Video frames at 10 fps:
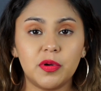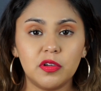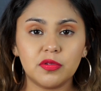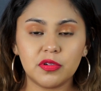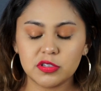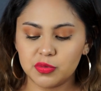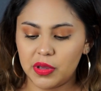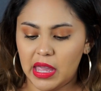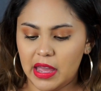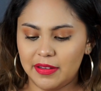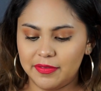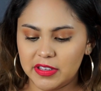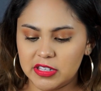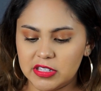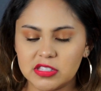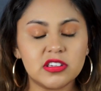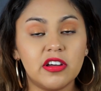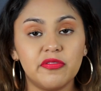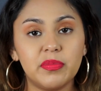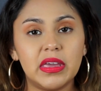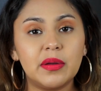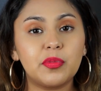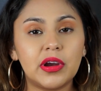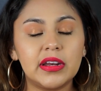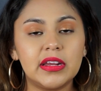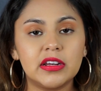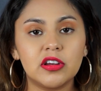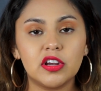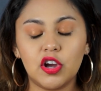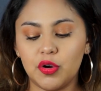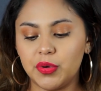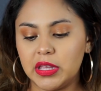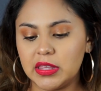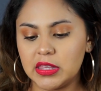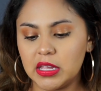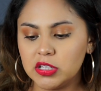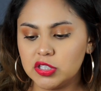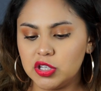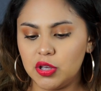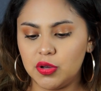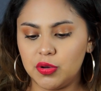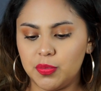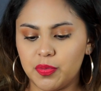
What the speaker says: Polaroids we have is of me and Brennan going to